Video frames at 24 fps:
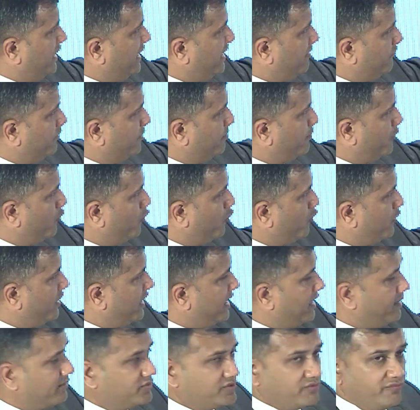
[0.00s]
have the
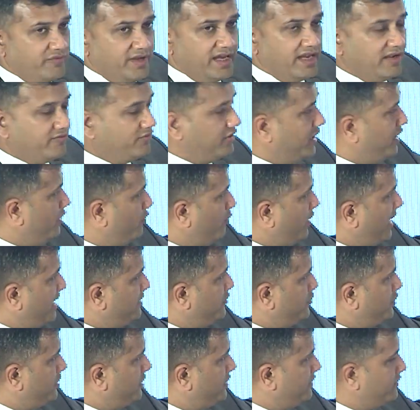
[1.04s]
programs, we have the
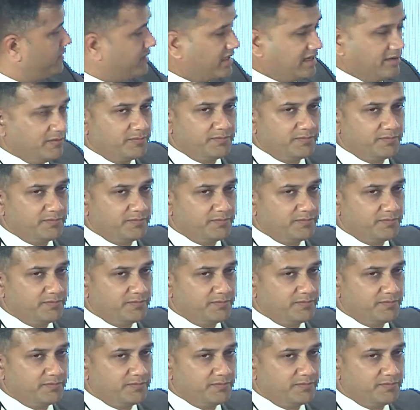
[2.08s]
inventions,